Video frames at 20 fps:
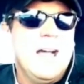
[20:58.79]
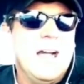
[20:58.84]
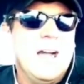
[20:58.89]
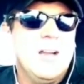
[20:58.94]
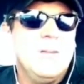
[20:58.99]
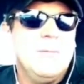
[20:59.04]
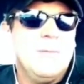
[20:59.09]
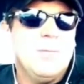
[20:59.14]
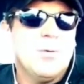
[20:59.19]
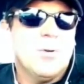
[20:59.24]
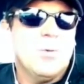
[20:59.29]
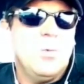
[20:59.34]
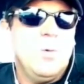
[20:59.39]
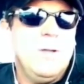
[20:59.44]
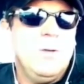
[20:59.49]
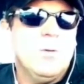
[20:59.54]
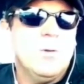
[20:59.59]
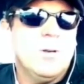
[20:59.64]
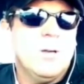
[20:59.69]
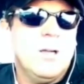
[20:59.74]
remember
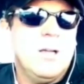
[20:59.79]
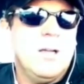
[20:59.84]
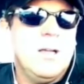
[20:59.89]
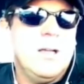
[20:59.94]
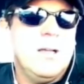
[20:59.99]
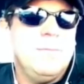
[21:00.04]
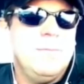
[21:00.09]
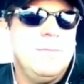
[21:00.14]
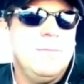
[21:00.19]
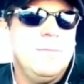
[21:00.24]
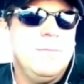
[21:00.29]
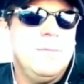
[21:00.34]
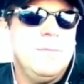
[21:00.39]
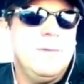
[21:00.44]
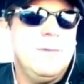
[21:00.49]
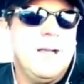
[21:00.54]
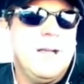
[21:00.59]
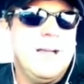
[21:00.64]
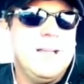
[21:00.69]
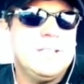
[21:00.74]
we were.
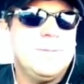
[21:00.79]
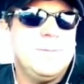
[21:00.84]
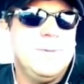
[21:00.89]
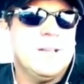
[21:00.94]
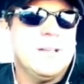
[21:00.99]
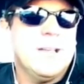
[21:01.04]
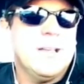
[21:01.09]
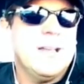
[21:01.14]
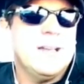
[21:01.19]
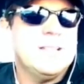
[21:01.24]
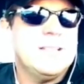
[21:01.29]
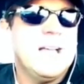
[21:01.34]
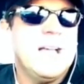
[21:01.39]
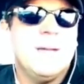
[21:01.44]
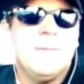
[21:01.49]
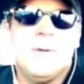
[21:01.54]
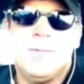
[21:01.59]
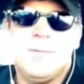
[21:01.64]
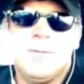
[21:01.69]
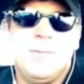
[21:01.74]
I spend a lot of
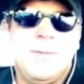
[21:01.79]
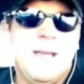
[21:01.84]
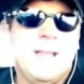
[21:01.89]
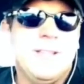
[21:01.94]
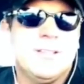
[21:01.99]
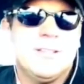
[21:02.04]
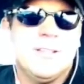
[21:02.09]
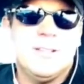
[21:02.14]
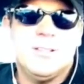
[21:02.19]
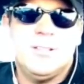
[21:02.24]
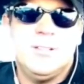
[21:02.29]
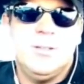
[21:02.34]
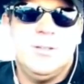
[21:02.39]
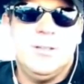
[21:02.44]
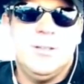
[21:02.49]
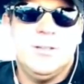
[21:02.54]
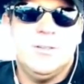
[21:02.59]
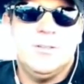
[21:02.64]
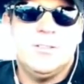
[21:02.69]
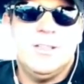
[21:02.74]
time at the Bat and Sun
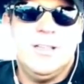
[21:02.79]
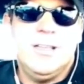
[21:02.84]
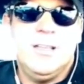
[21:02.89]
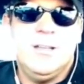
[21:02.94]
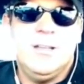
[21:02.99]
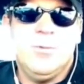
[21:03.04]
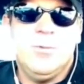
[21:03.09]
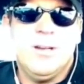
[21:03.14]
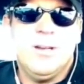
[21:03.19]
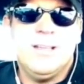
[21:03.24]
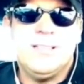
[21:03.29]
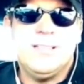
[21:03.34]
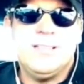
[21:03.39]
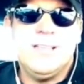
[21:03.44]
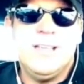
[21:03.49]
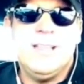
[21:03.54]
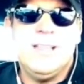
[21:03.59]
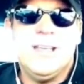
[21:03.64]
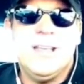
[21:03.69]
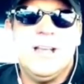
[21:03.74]
Studios, and when I
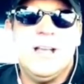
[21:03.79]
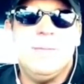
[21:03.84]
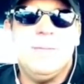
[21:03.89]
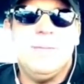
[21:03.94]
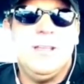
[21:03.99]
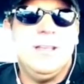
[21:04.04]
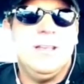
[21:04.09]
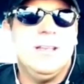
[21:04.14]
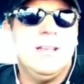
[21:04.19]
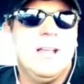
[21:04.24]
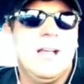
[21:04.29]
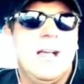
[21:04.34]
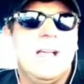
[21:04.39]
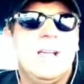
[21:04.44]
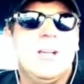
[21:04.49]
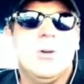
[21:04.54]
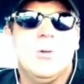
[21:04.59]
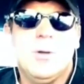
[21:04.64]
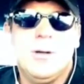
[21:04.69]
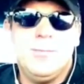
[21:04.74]
say that, I mean
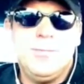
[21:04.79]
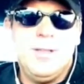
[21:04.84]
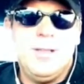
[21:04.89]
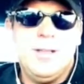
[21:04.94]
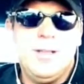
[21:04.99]
I go up